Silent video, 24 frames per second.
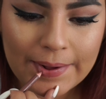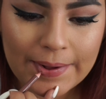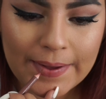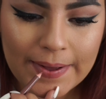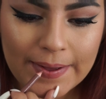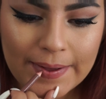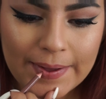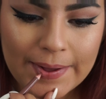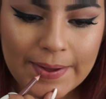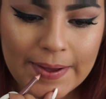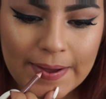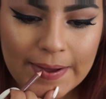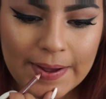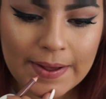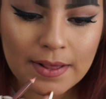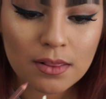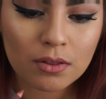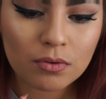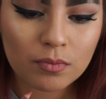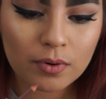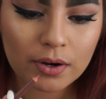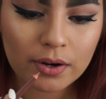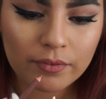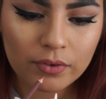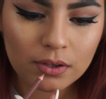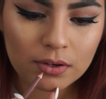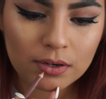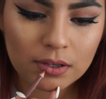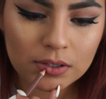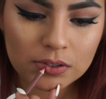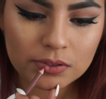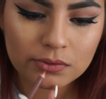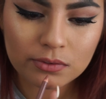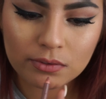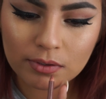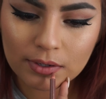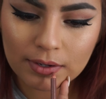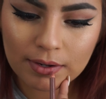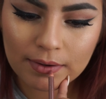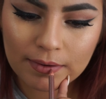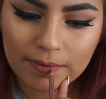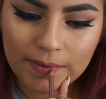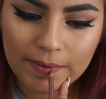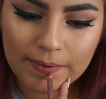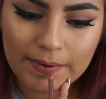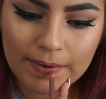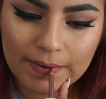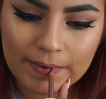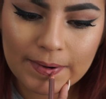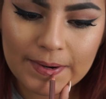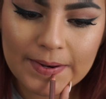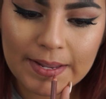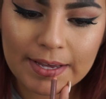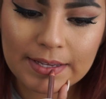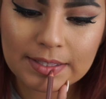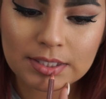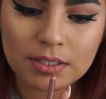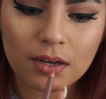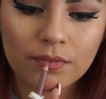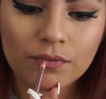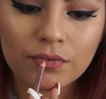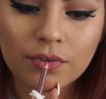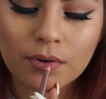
I'm then going to contour my lips.